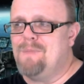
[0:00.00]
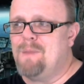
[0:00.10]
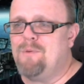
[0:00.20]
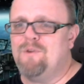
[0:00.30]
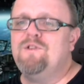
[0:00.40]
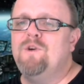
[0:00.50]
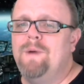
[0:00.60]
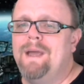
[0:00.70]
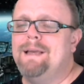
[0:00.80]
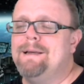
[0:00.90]

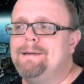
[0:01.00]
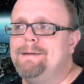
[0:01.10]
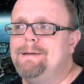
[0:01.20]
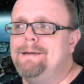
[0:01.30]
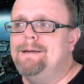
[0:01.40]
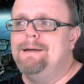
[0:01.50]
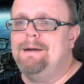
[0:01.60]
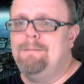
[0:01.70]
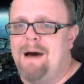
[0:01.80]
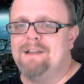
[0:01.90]
pursuing
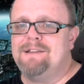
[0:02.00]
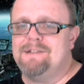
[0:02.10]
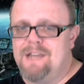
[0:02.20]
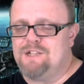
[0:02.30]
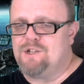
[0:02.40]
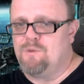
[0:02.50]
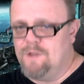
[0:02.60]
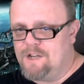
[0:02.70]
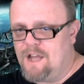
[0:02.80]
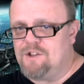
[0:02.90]
a monetization
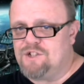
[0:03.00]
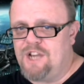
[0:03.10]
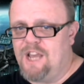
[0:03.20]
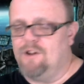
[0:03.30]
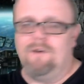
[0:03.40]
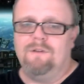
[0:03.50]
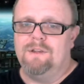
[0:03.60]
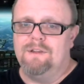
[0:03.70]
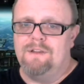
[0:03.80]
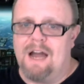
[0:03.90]
with another channel,
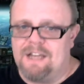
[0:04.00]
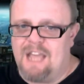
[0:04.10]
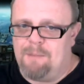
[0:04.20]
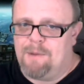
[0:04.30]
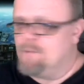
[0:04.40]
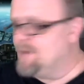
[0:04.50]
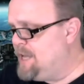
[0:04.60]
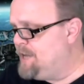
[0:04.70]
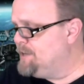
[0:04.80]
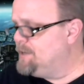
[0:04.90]
non-gaming
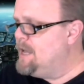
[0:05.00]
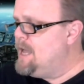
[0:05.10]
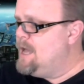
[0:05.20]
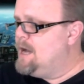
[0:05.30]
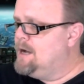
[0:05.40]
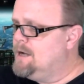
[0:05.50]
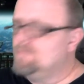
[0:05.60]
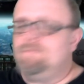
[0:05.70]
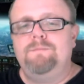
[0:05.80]
related. But